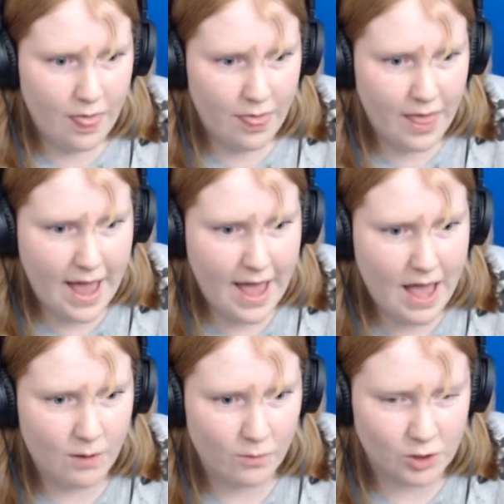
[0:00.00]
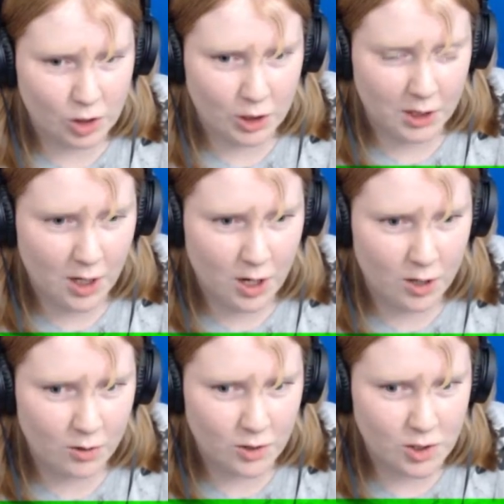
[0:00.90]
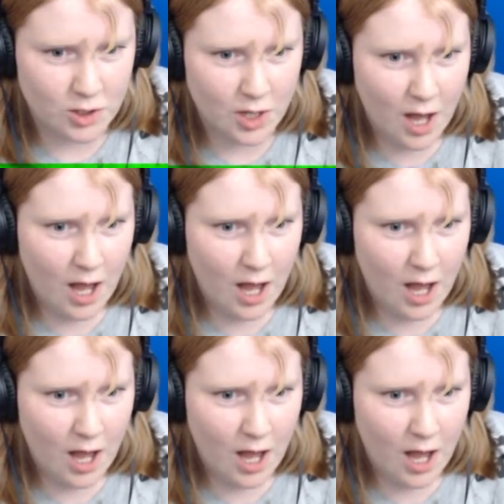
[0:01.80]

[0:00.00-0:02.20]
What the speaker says: That was close!